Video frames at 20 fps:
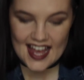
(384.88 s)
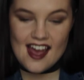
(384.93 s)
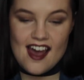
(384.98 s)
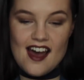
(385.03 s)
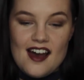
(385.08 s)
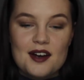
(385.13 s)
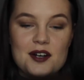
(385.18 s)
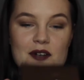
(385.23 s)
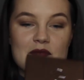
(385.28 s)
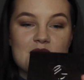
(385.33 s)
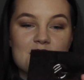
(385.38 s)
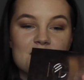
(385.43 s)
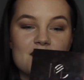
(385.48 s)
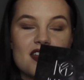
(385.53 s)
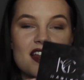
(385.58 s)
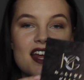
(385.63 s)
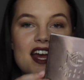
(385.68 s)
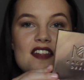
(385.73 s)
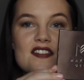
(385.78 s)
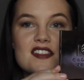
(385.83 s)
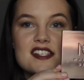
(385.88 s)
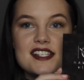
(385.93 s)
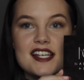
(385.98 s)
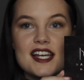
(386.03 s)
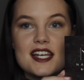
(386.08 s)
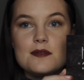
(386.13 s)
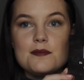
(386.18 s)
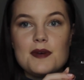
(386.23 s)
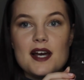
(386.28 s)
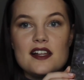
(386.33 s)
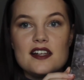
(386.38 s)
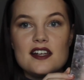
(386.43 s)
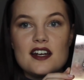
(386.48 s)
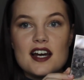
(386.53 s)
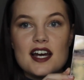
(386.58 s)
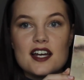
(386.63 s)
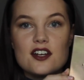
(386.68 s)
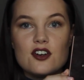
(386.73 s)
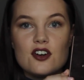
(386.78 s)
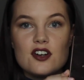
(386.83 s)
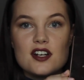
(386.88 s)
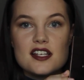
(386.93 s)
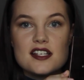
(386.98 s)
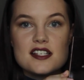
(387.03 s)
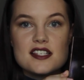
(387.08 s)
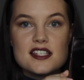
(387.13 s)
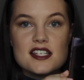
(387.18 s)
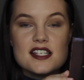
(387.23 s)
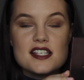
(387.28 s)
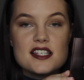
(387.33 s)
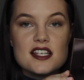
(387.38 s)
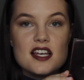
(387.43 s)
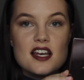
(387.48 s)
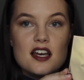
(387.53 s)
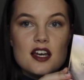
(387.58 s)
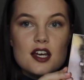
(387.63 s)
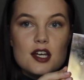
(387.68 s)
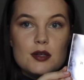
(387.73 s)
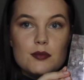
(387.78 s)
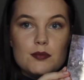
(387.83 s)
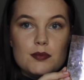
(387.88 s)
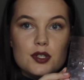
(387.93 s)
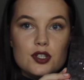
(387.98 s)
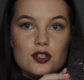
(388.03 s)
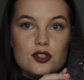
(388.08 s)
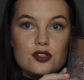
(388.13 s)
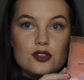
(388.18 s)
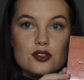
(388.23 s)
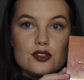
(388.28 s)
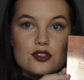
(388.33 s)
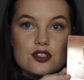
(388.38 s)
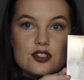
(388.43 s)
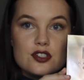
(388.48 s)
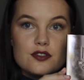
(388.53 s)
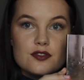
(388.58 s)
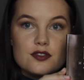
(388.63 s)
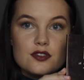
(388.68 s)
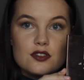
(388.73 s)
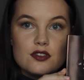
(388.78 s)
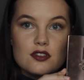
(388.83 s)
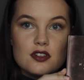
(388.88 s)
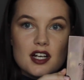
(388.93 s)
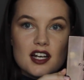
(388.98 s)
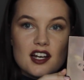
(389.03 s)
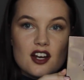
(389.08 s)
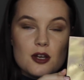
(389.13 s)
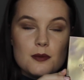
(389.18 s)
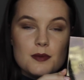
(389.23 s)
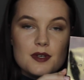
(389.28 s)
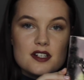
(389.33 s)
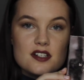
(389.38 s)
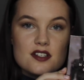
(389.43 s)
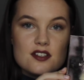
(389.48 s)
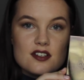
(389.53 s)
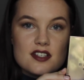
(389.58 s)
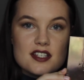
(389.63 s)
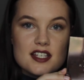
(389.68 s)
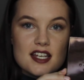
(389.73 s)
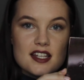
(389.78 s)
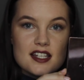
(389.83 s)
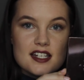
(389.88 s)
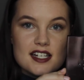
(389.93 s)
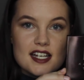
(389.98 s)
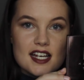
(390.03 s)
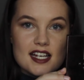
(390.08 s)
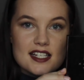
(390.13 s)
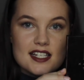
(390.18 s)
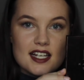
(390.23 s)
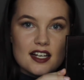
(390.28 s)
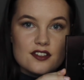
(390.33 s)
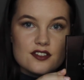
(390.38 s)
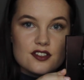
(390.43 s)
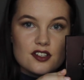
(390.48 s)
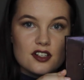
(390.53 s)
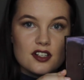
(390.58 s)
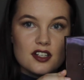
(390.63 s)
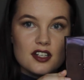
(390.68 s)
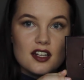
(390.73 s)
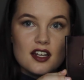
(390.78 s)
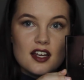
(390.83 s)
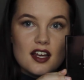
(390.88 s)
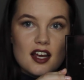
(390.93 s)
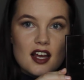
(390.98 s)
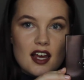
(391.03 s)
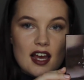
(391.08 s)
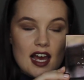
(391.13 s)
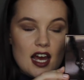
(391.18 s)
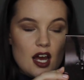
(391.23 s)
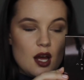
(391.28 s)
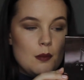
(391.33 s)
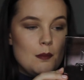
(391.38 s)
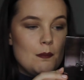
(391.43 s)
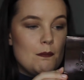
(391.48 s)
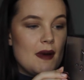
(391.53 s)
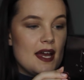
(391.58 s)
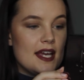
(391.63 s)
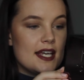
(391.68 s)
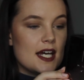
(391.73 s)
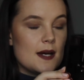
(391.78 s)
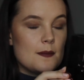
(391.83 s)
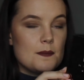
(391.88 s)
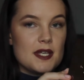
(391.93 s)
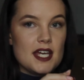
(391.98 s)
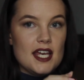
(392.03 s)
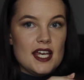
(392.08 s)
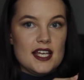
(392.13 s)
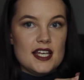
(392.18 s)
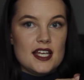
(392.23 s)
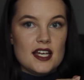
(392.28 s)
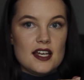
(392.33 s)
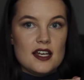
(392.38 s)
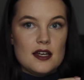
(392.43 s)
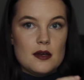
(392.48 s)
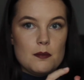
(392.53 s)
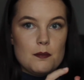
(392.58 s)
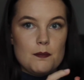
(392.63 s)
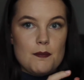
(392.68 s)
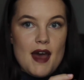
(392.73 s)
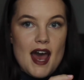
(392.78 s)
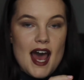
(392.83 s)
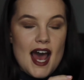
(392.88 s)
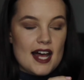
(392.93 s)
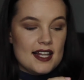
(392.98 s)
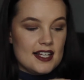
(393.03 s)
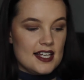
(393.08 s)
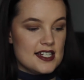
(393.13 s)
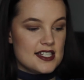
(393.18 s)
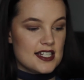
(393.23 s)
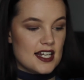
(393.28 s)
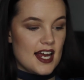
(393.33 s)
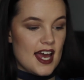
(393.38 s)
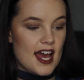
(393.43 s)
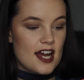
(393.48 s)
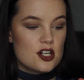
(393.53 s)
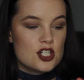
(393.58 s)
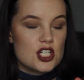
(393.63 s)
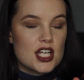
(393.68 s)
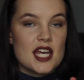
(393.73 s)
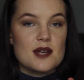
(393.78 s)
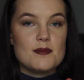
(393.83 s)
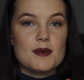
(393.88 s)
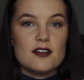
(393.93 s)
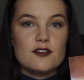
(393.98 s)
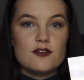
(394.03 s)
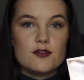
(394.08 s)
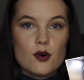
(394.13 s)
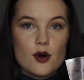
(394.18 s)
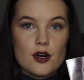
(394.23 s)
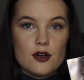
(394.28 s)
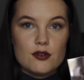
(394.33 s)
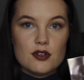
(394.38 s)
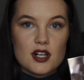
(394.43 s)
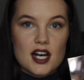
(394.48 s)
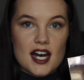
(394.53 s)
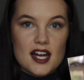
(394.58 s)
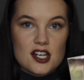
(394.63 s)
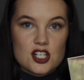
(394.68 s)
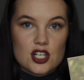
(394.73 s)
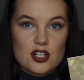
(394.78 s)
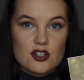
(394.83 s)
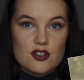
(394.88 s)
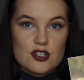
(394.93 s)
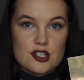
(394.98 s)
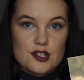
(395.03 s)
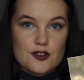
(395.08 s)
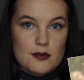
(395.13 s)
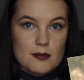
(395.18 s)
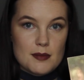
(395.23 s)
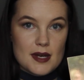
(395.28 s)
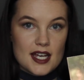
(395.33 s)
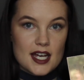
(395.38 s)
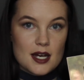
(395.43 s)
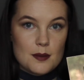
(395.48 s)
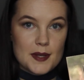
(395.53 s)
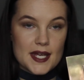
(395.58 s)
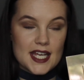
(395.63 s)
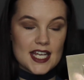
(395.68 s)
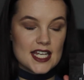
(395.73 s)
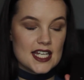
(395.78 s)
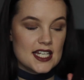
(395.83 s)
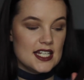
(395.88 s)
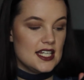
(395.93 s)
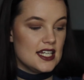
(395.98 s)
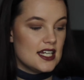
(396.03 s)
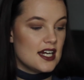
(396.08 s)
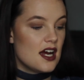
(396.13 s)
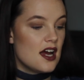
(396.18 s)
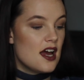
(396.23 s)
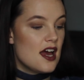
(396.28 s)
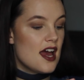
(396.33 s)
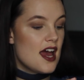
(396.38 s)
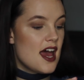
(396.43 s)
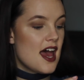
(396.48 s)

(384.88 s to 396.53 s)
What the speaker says: And the second palette I got is this beautiful, I hope you can sort of see the details on it, Makeup Geek palette. And I actually keep my foiled eyeshadows from Makeup Geek in here